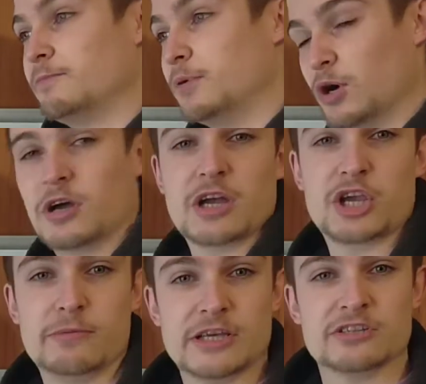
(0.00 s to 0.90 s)
but
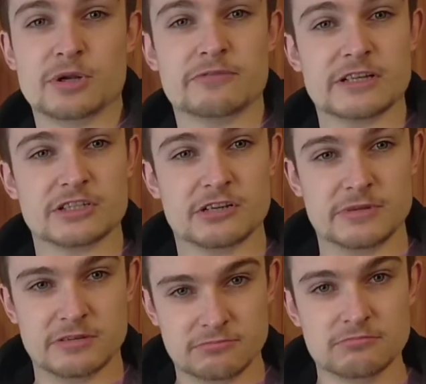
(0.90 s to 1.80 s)
accumulation of body fat's going
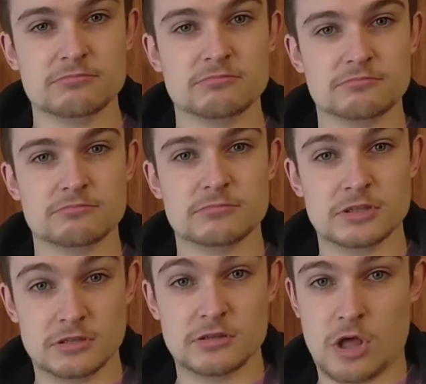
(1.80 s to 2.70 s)
to be
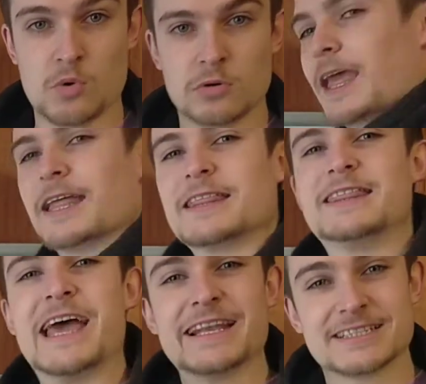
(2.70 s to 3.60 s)
low.
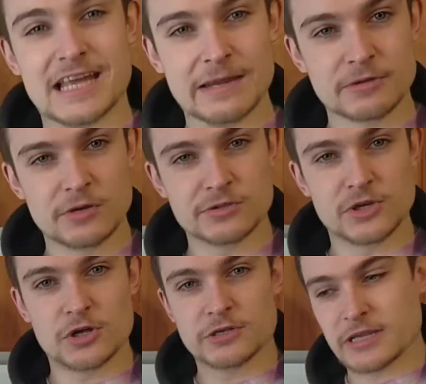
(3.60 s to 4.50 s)
Then as time goes
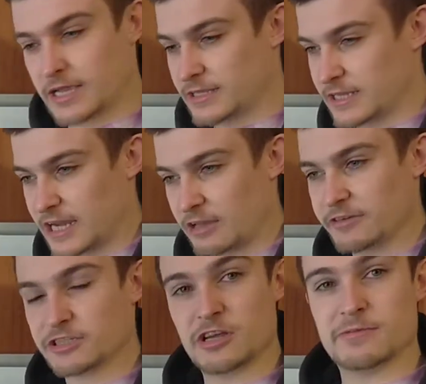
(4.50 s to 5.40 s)
on and that
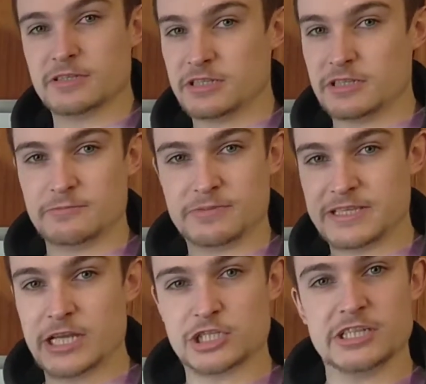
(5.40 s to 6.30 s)
calorie surplus
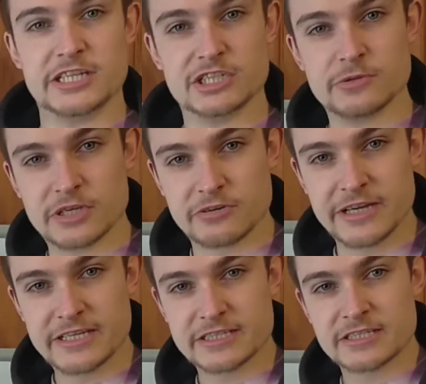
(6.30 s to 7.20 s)
potentially needs to
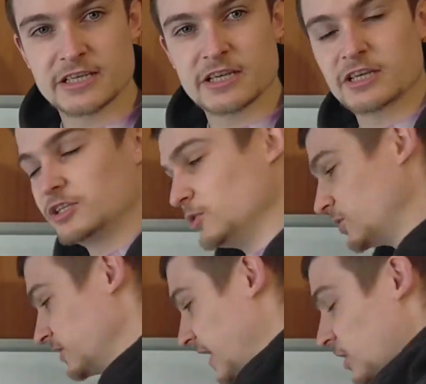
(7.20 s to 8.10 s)
increase, you
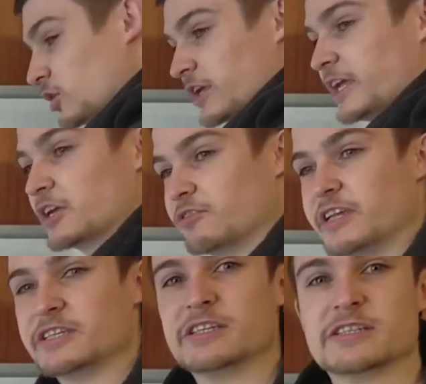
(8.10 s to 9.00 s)
can then look at
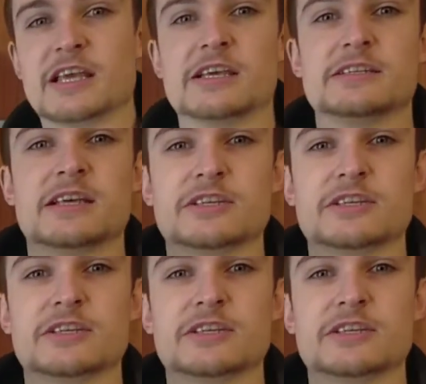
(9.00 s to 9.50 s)
increasing the size of